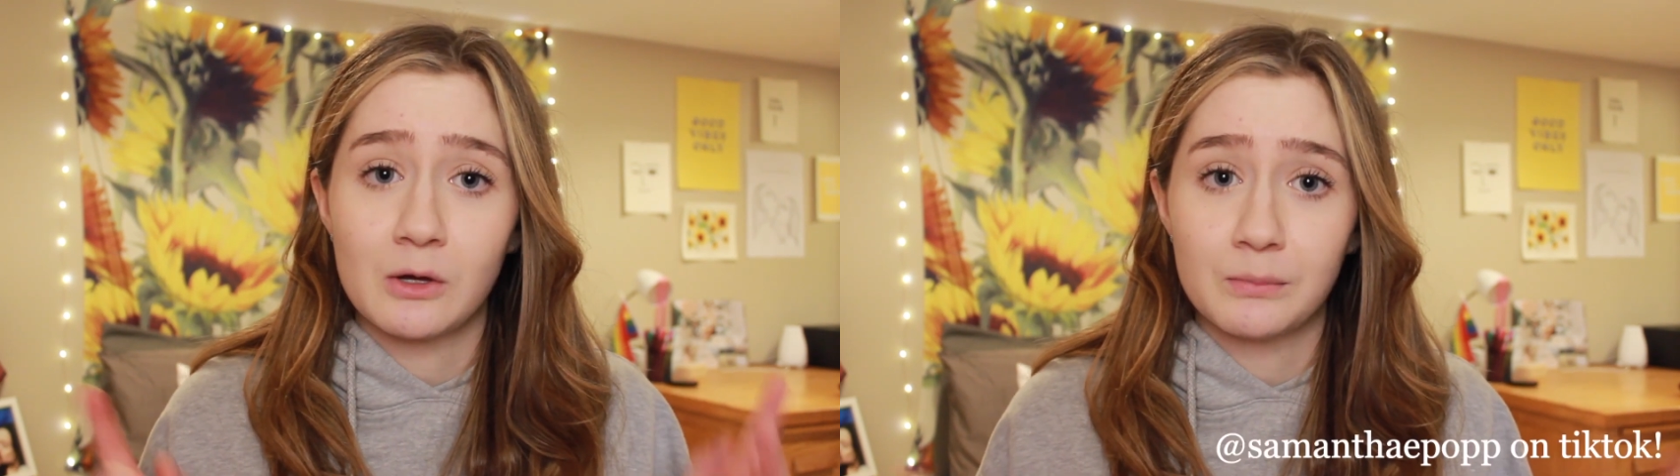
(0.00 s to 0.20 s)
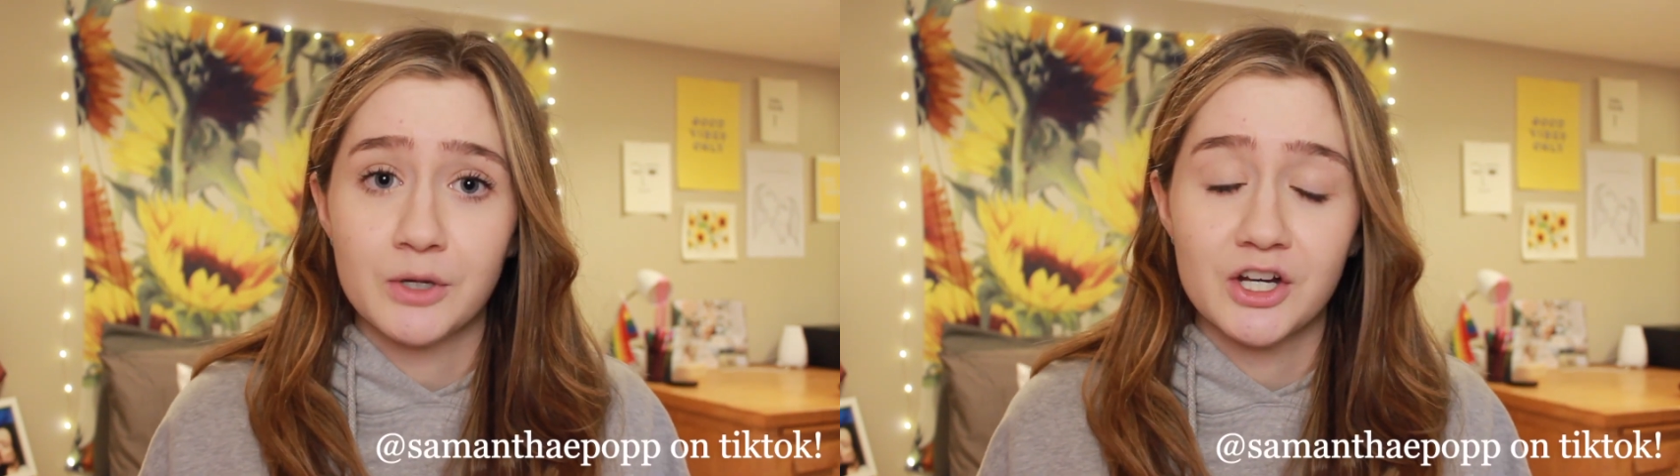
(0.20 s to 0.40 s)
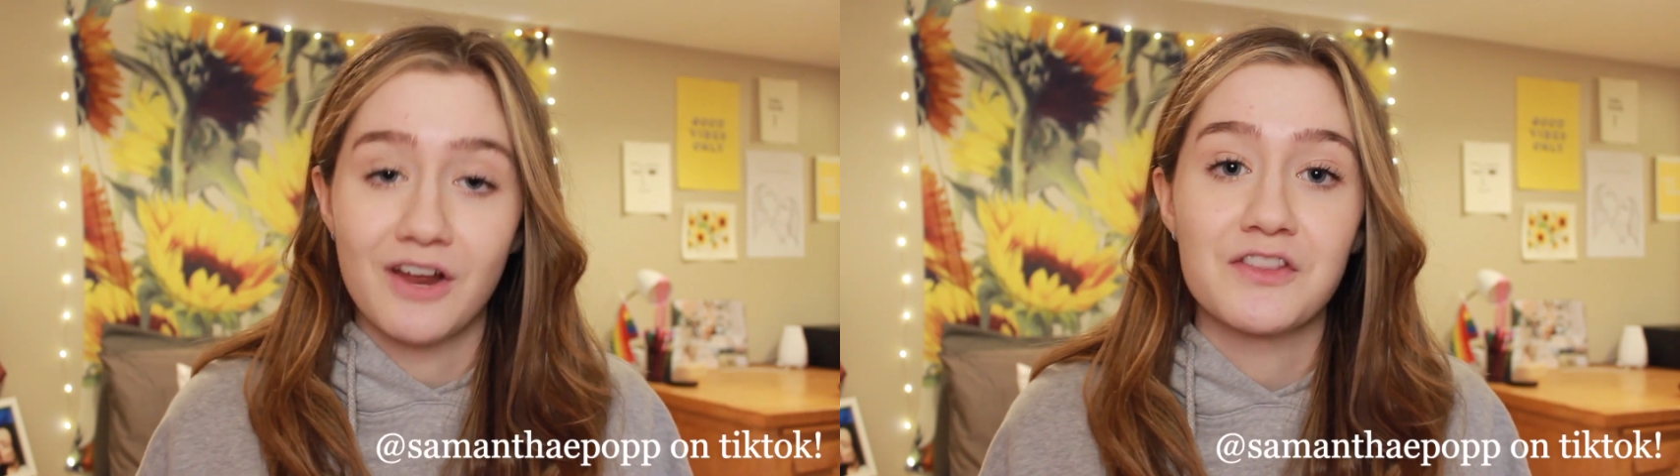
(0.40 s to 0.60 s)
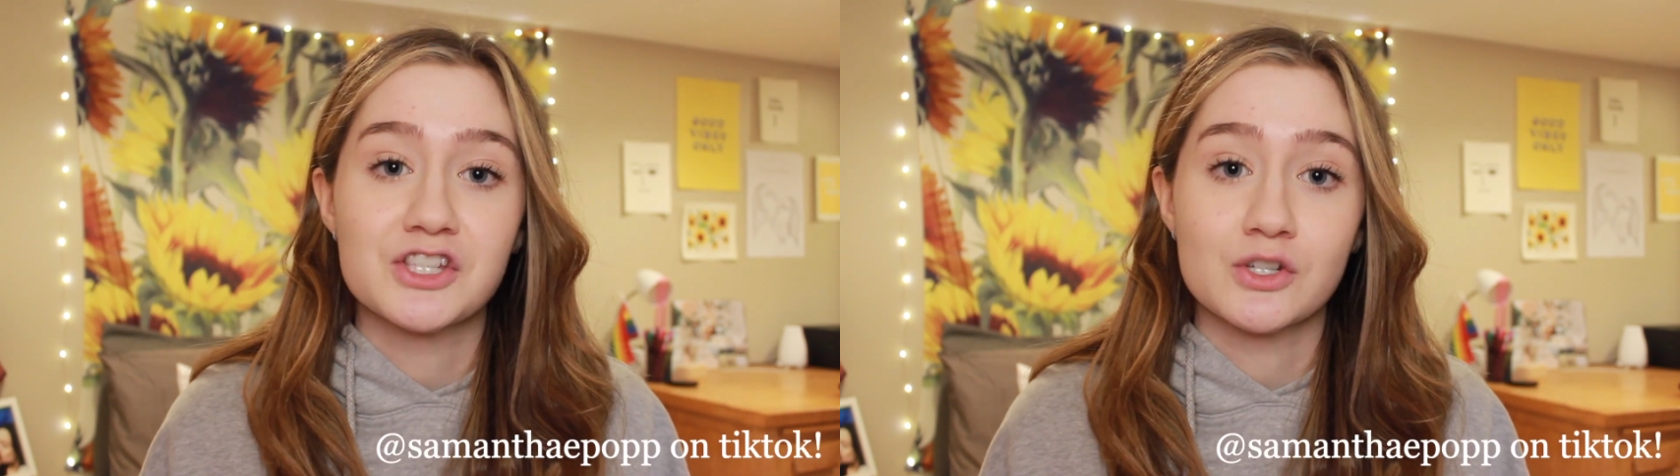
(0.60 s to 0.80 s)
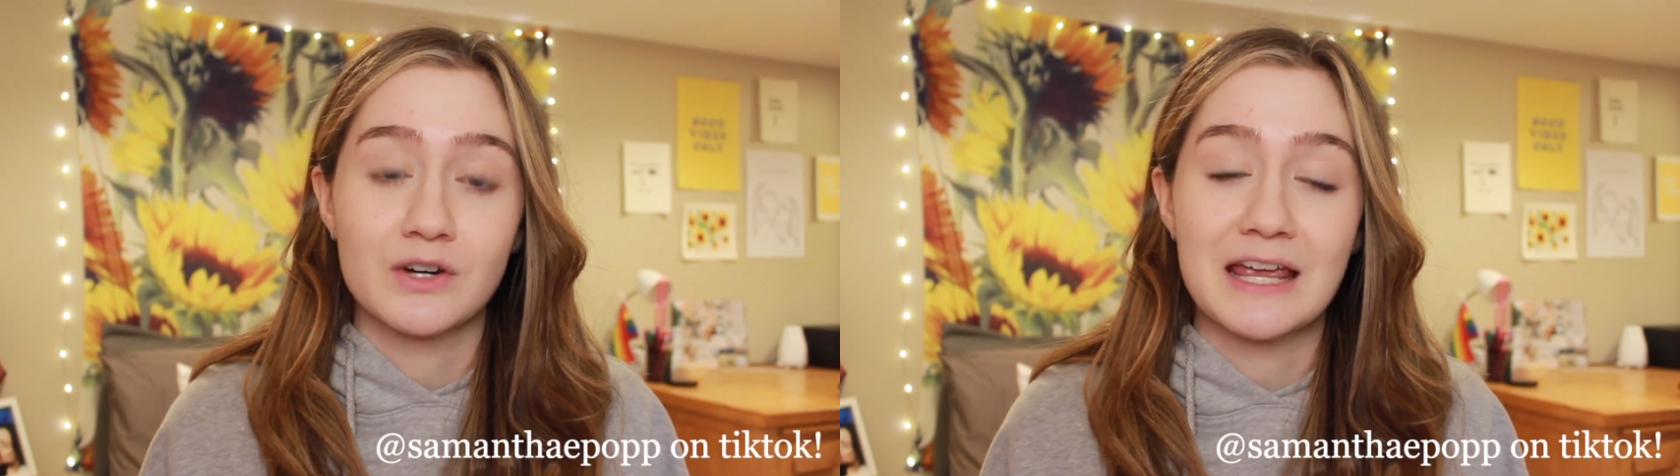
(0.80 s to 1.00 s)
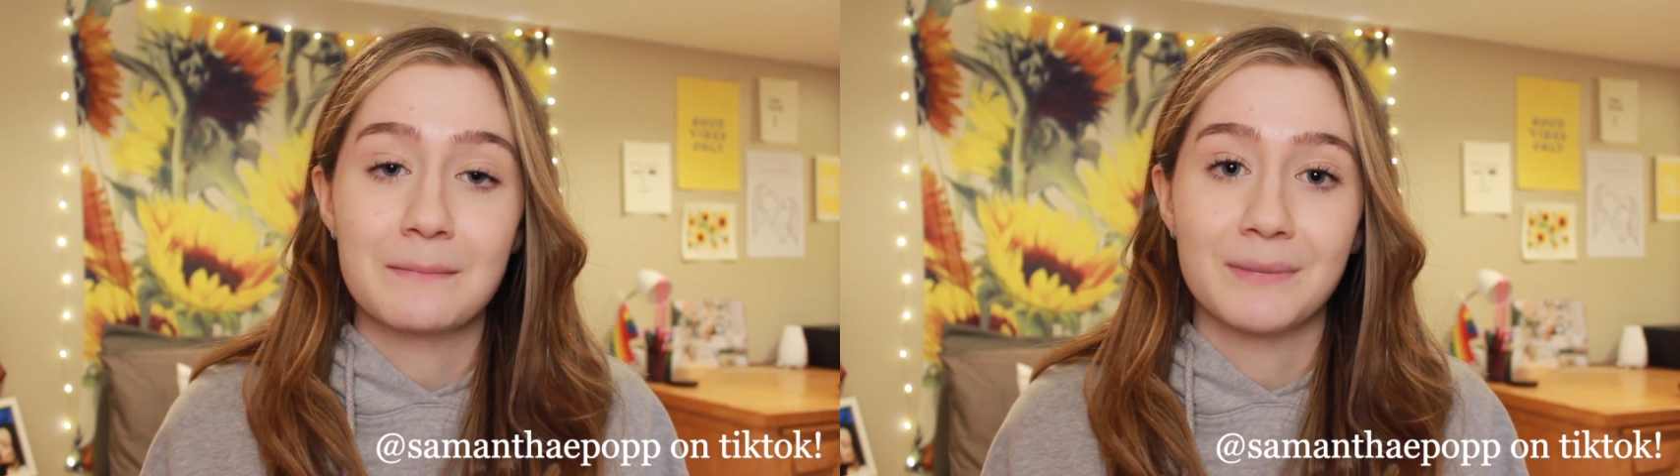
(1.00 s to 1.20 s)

I will put it on the screen.